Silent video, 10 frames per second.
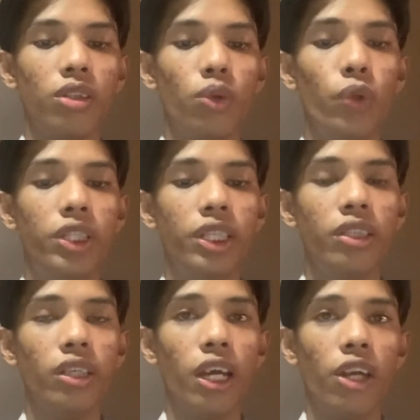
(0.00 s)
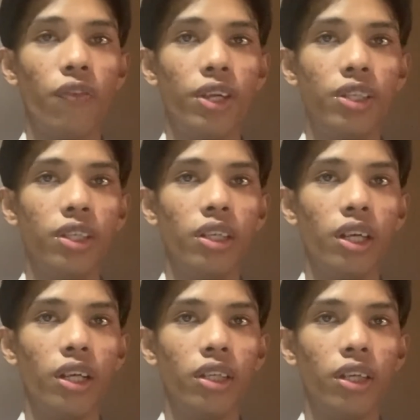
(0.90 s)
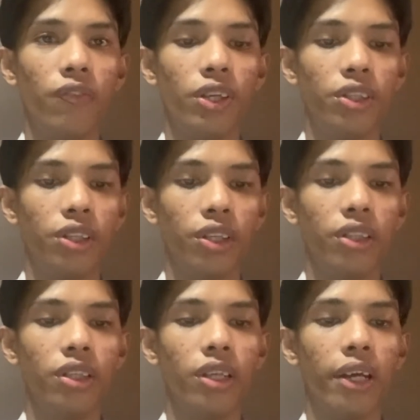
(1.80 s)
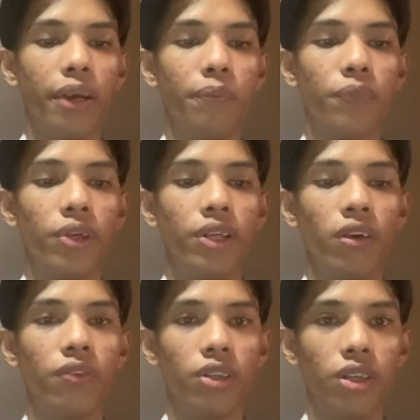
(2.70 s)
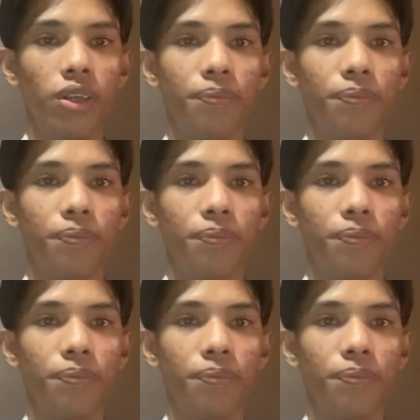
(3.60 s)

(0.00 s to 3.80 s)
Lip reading: which is innovation and invention and product figure.